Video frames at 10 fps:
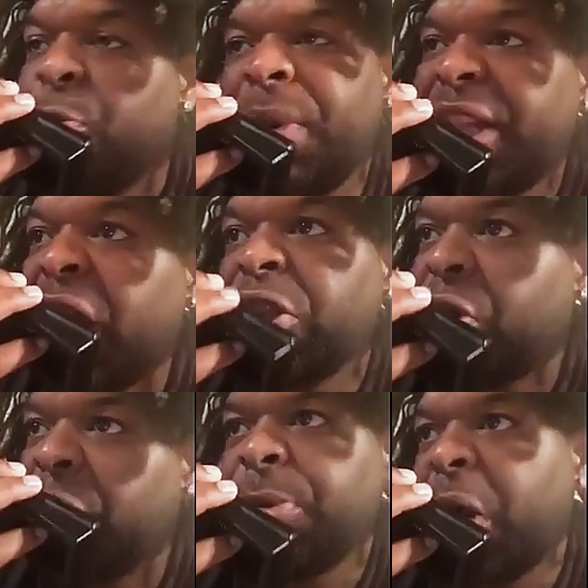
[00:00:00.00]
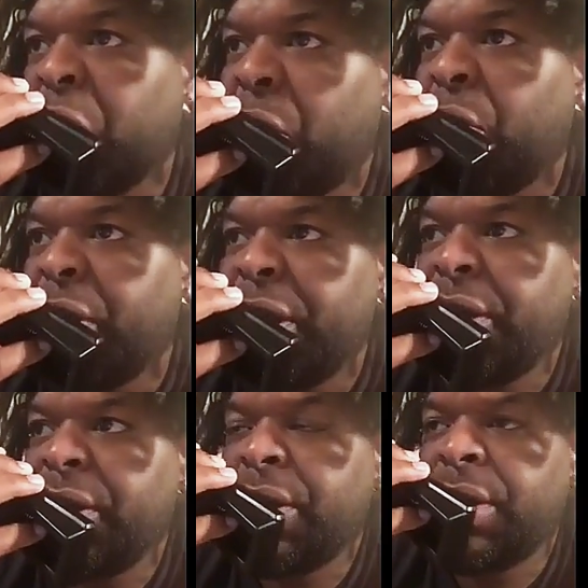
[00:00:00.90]
You better not charge my card.
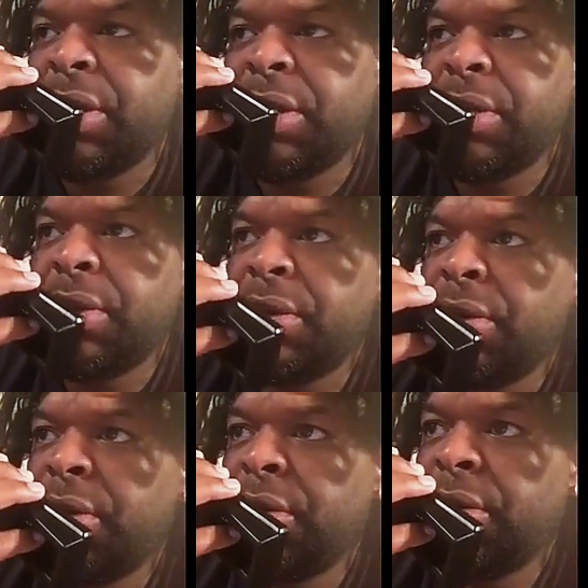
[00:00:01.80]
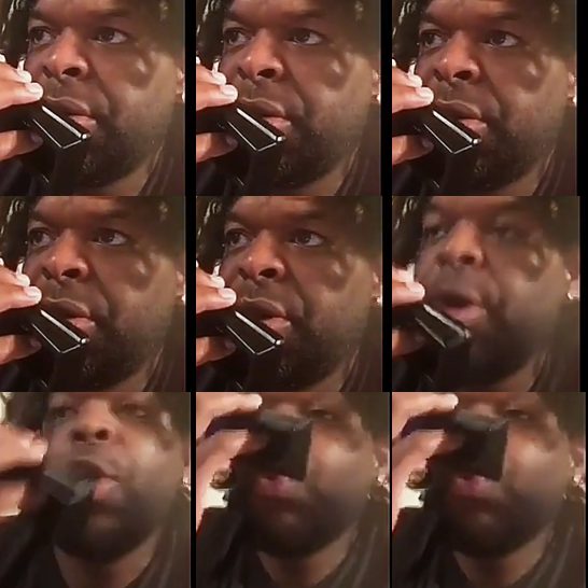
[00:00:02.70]
When you gonna send a payment then?